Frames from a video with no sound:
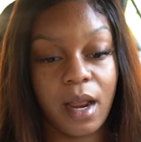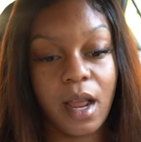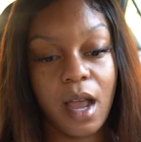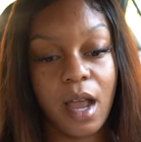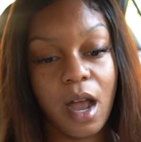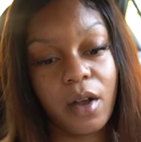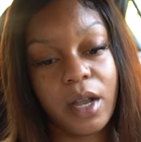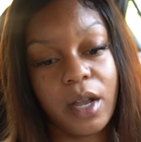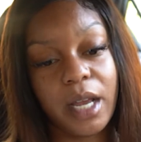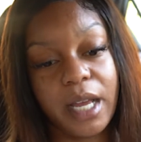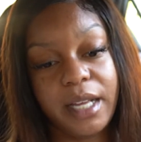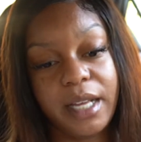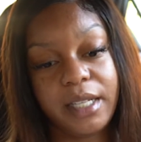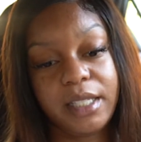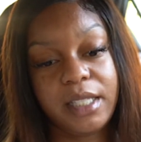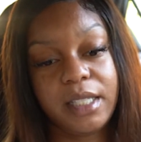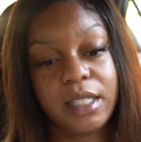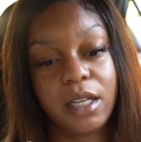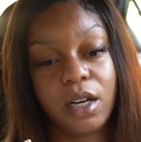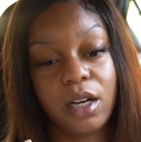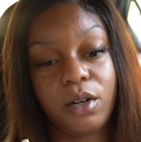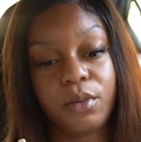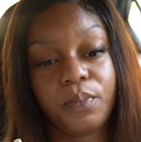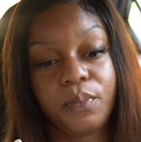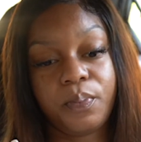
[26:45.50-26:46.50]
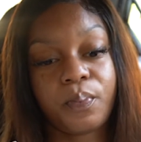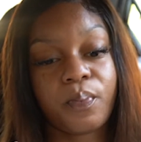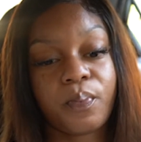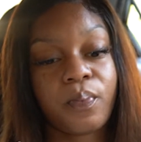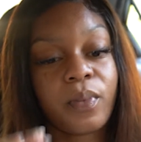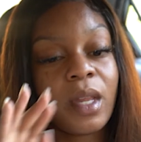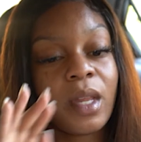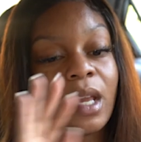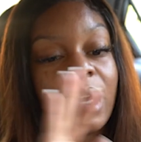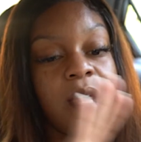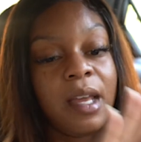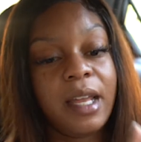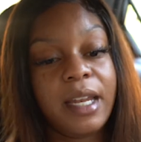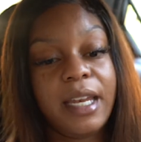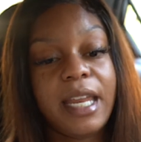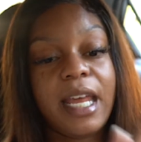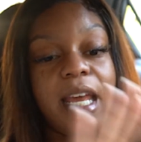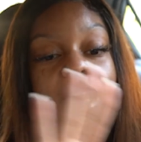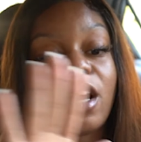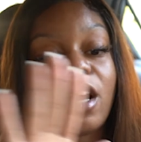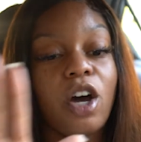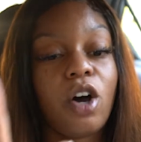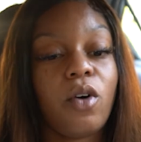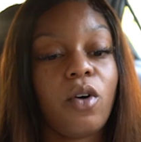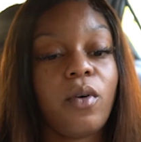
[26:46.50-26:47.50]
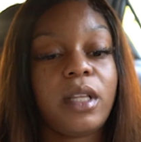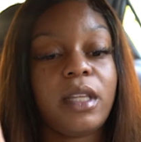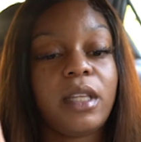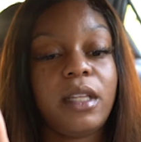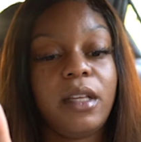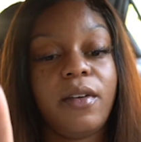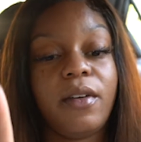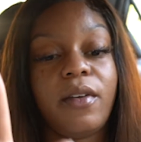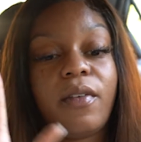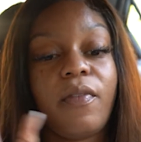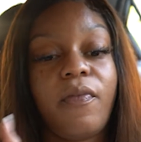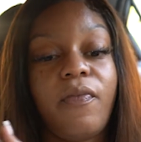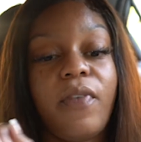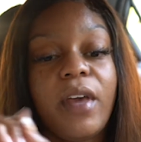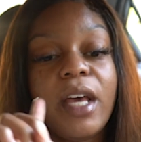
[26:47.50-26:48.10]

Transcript: Okay, so they go with it.